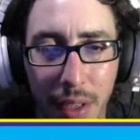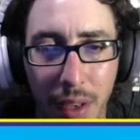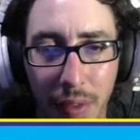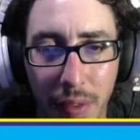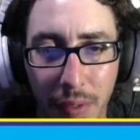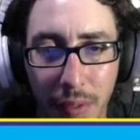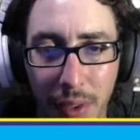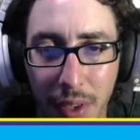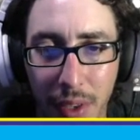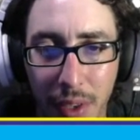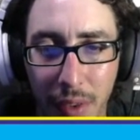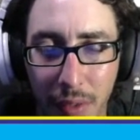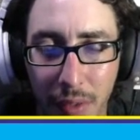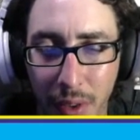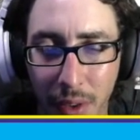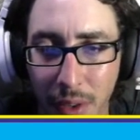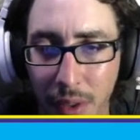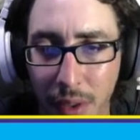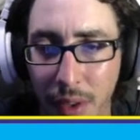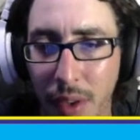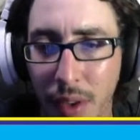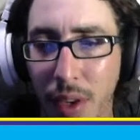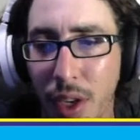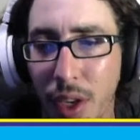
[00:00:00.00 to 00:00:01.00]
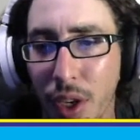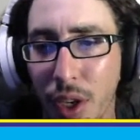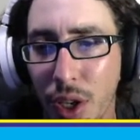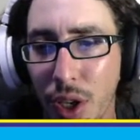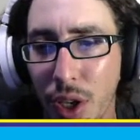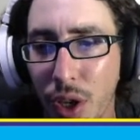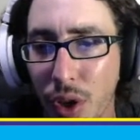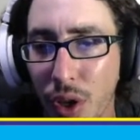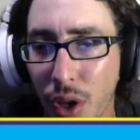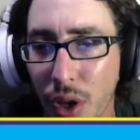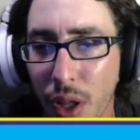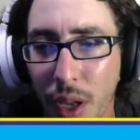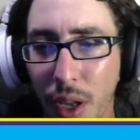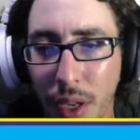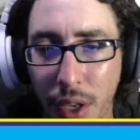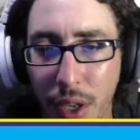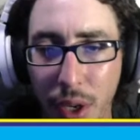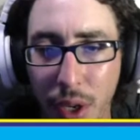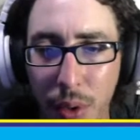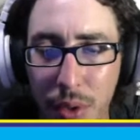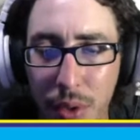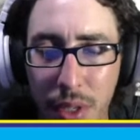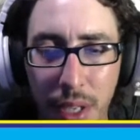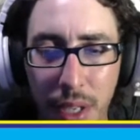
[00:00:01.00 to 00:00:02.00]
and different cue
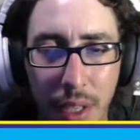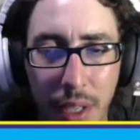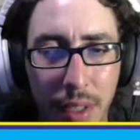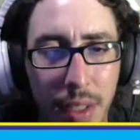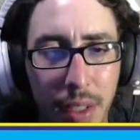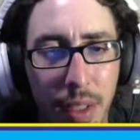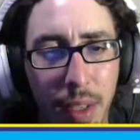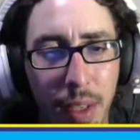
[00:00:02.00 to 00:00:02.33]
sticks.